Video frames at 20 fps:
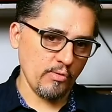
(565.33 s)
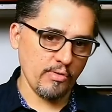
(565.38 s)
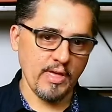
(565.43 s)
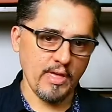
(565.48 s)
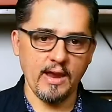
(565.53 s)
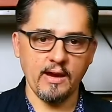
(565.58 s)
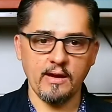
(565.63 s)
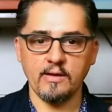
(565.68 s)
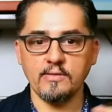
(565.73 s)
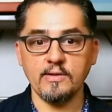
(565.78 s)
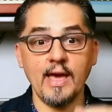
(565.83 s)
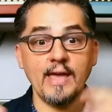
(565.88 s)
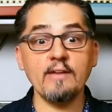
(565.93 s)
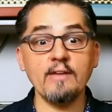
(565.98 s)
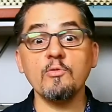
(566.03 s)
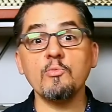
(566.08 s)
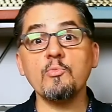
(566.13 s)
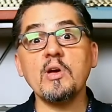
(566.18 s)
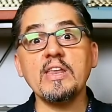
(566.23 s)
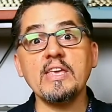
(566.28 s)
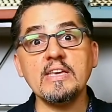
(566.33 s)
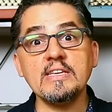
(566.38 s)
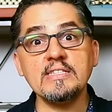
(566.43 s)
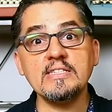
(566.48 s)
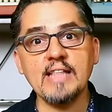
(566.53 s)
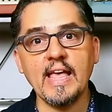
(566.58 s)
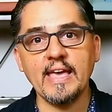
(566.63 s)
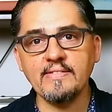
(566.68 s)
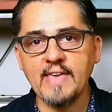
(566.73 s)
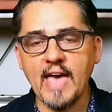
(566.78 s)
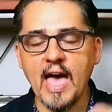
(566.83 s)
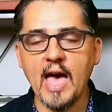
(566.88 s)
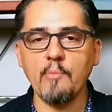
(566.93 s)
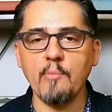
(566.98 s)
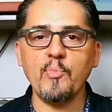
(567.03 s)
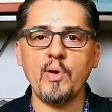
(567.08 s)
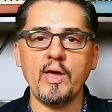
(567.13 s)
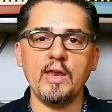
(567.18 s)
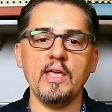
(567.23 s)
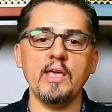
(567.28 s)
there. Not everybody is like
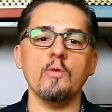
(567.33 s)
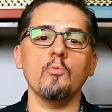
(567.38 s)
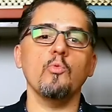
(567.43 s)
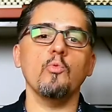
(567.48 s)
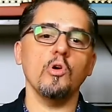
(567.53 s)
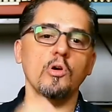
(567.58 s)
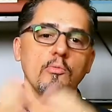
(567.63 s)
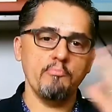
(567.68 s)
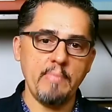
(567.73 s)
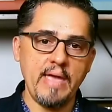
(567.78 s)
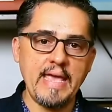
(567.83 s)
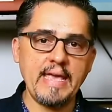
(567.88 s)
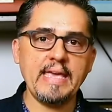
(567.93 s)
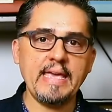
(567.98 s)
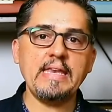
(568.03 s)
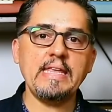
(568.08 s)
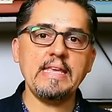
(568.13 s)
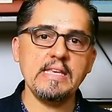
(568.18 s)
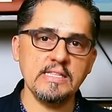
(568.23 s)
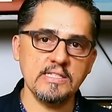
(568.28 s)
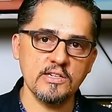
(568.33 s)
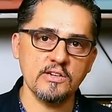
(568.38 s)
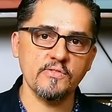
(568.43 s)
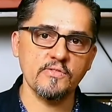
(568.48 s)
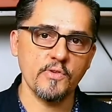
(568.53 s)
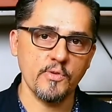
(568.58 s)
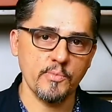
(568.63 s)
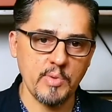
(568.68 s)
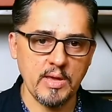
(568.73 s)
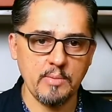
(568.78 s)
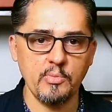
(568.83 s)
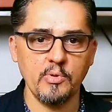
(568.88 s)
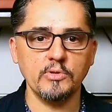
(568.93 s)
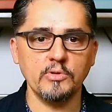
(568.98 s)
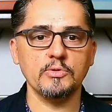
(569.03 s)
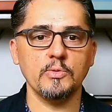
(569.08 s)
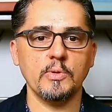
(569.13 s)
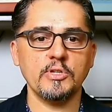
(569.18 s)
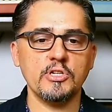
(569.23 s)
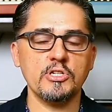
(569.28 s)
that, but it will make it easier for people
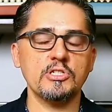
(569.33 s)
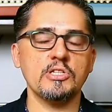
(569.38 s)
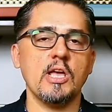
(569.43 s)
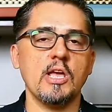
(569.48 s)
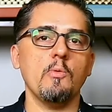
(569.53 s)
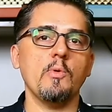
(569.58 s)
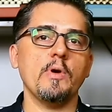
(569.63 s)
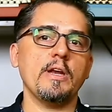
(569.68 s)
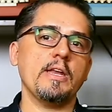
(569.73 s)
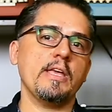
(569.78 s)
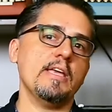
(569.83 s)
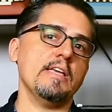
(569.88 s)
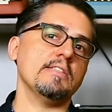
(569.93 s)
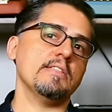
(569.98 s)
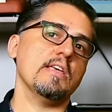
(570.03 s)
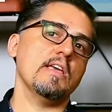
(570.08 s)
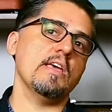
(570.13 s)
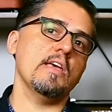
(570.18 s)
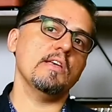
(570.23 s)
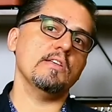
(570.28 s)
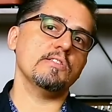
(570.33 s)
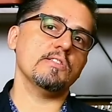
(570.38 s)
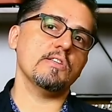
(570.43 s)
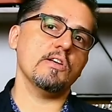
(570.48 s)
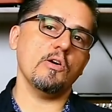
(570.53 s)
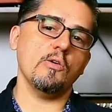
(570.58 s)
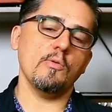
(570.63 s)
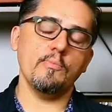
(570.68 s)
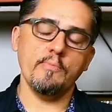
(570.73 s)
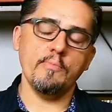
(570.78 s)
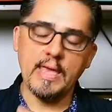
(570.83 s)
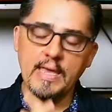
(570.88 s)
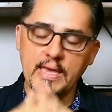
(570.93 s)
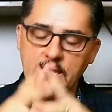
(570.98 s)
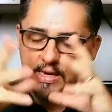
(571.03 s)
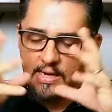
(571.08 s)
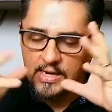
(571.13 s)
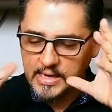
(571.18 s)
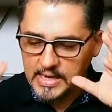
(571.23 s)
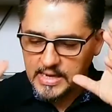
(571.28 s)
to understand what it is. So
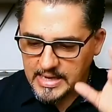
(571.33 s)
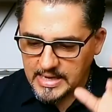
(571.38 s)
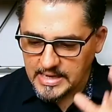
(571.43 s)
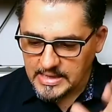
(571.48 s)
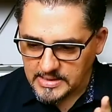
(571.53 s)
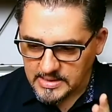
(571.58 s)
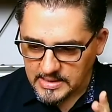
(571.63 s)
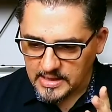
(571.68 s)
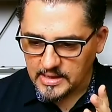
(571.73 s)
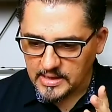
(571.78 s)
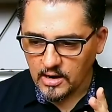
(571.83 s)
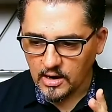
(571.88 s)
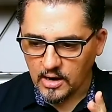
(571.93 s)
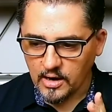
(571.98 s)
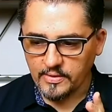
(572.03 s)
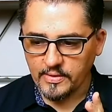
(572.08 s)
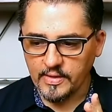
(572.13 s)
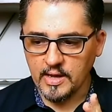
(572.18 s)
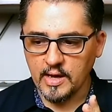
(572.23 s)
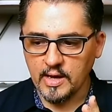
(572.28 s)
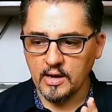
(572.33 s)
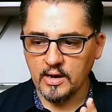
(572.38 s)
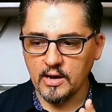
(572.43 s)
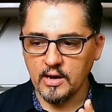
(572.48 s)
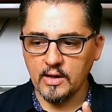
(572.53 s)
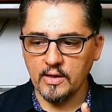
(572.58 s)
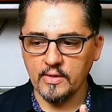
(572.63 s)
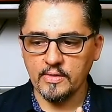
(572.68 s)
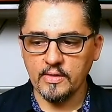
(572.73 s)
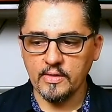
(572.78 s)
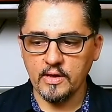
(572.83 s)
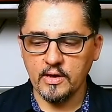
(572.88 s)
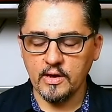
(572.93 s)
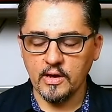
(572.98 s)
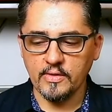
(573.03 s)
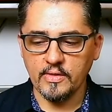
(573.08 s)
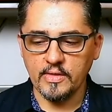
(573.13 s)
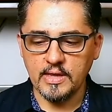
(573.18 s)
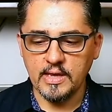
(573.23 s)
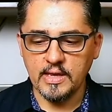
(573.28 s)
making it easy on
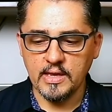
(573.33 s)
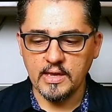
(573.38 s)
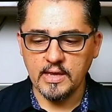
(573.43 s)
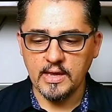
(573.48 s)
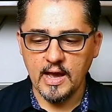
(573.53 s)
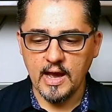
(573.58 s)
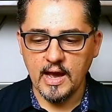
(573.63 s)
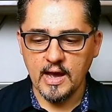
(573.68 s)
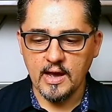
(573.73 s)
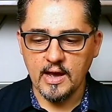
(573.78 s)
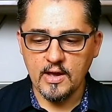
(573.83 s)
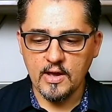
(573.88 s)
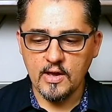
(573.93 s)
the